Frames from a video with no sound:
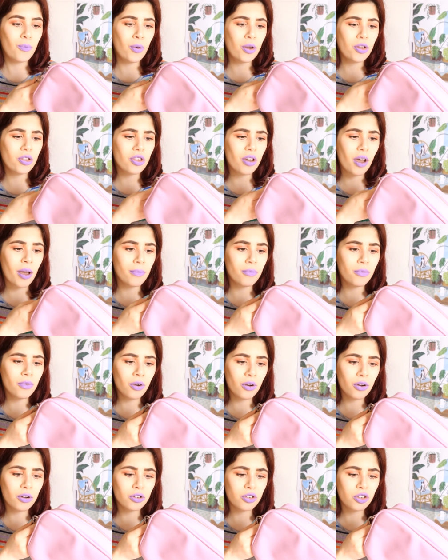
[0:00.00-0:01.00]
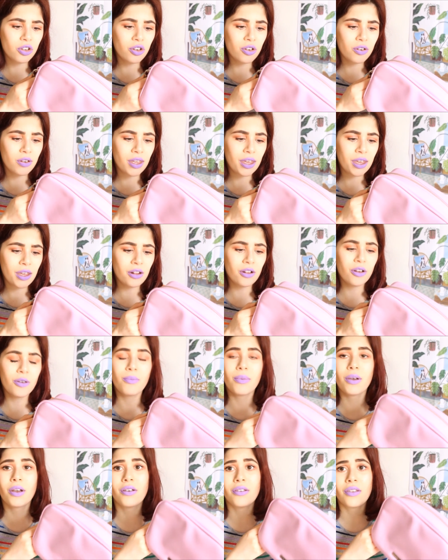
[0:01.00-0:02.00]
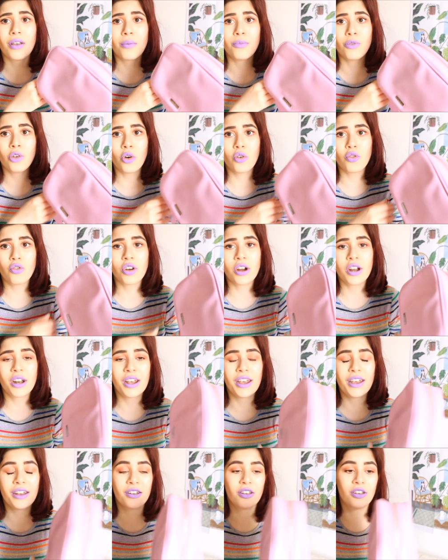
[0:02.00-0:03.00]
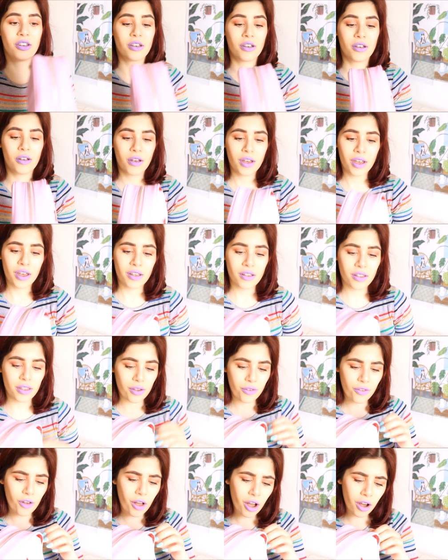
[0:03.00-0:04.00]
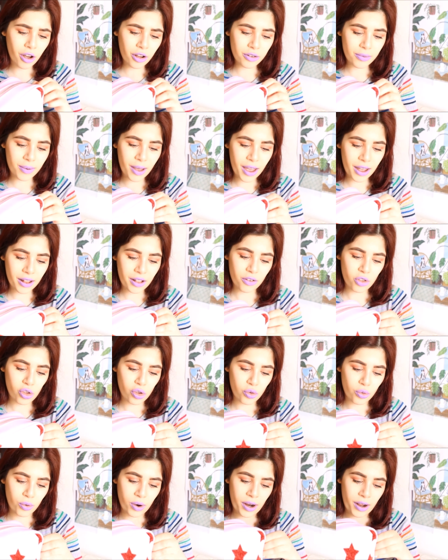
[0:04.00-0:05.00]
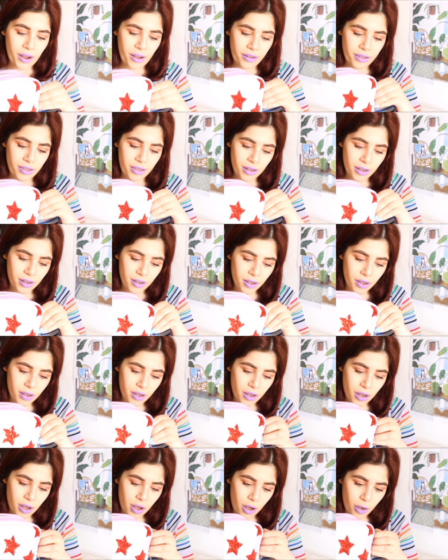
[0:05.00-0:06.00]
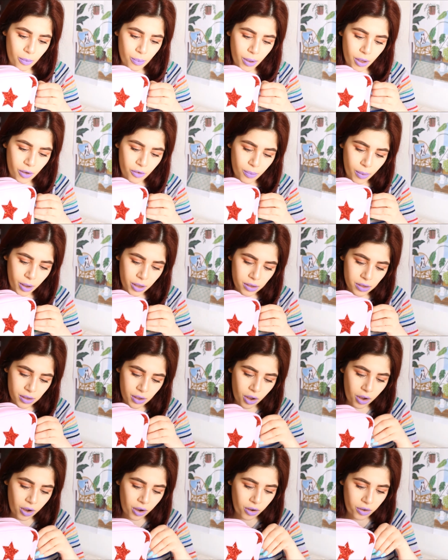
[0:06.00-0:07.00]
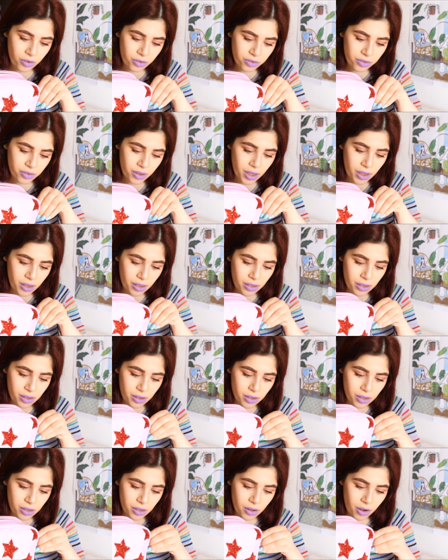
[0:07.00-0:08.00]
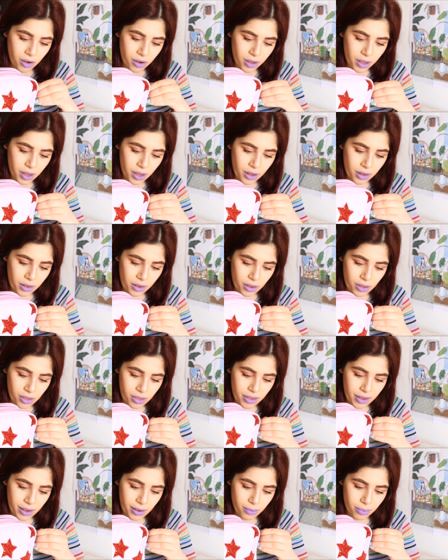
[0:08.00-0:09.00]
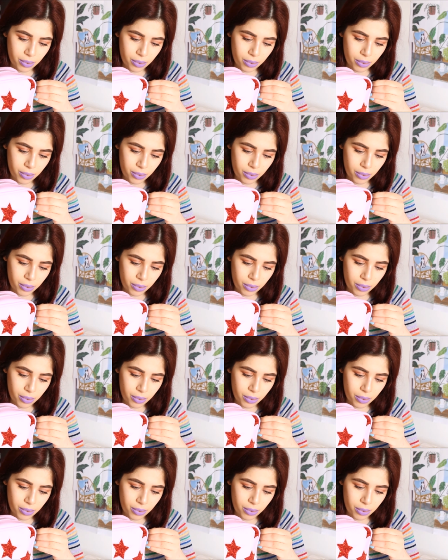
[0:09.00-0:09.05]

which I'm not too keen on because I'm not really into silver hardware, and I just realised a bit of my scarf is stuck in this zip.